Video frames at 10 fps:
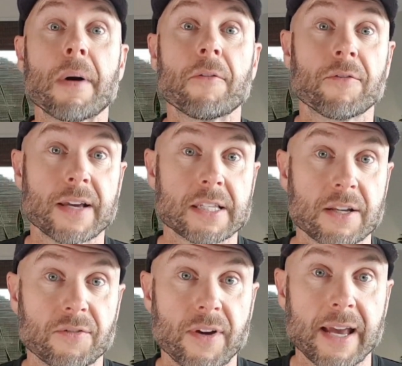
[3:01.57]
but face
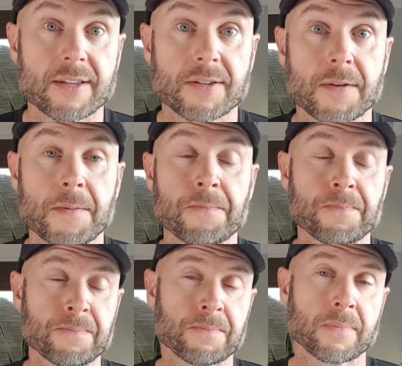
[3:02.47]
to face.
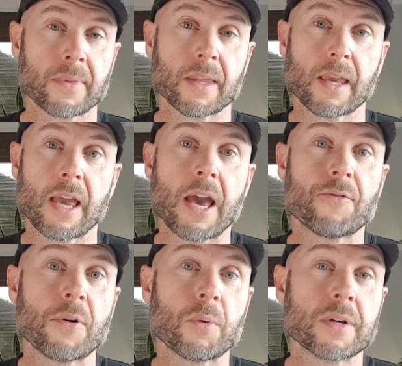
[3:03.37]

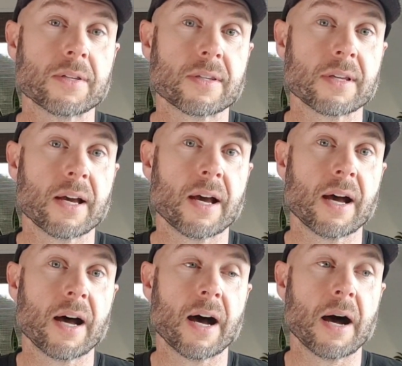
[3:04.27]
If it was
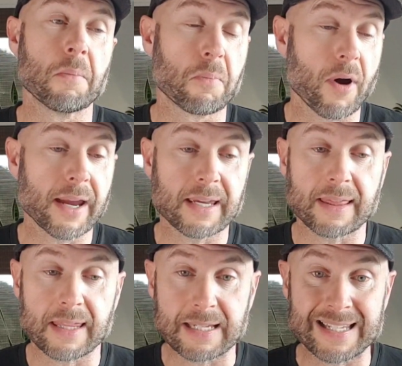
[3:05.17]
a break
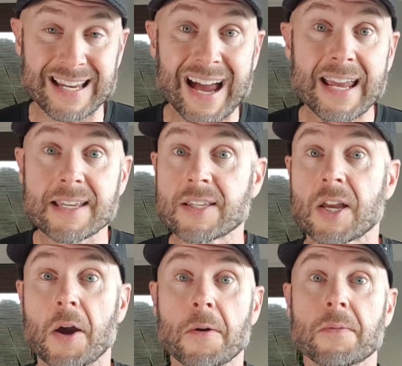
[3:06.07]
in the day,
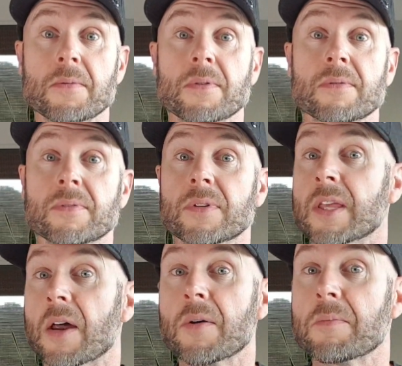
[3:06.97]
so
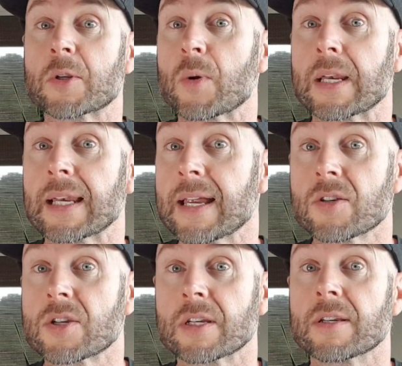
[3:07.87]
in between
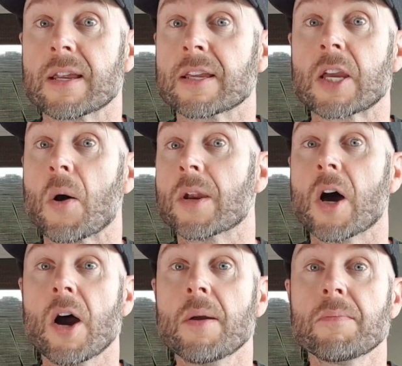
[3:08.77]
lunch and going
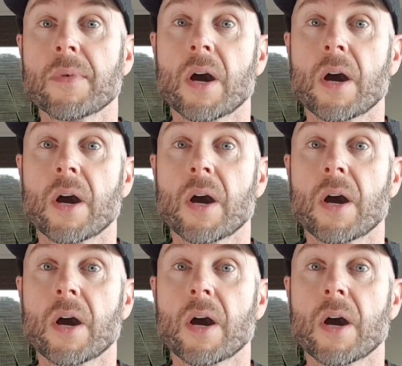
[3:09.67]
home,